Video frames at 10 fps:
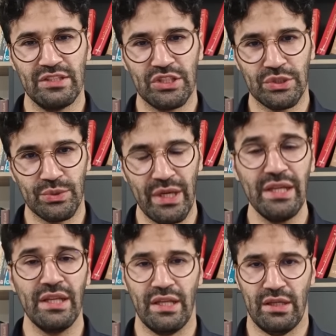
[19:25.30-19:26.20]

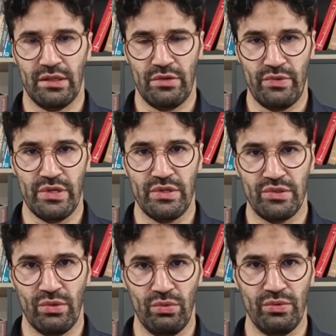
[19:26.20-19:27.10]
training our
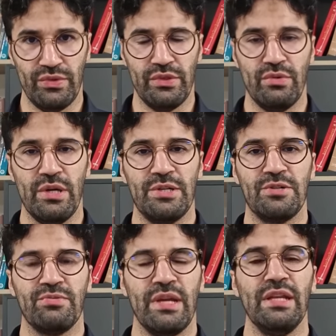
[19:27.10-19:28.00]
souls, you are
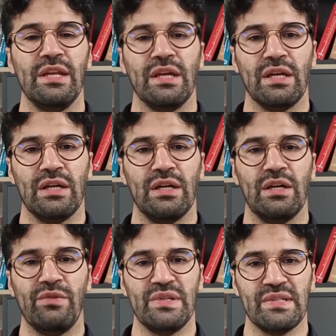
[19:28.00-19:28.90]
training
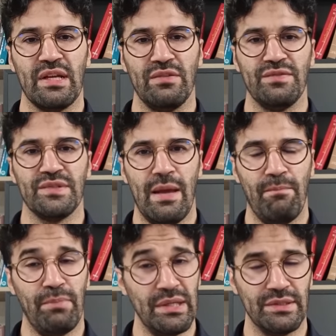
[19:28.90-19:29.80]
ourselves.
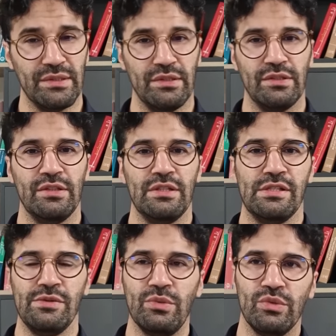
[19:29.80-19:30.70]
But
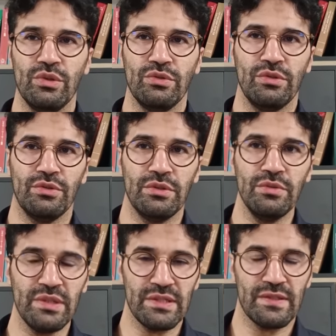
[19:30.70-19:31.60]
you, you, you do
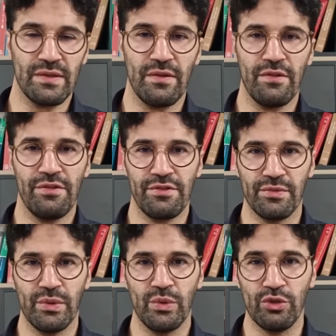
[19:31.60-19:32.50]
this
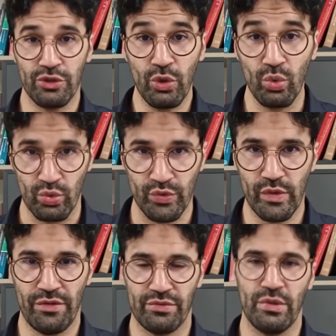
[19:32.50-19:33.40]
through your tools,
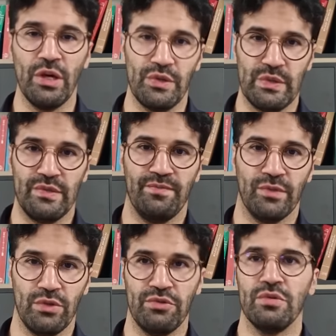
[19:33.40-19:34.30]
through others,
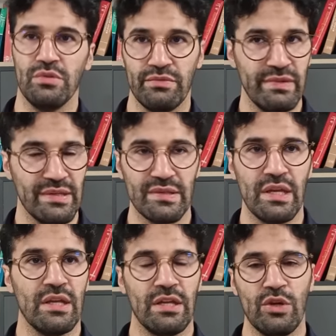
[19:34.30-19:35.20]
those tools being
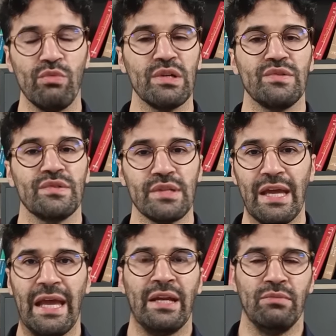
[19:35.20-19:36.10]
humans,
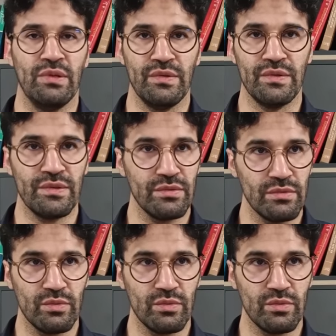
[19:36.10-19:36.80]
animals,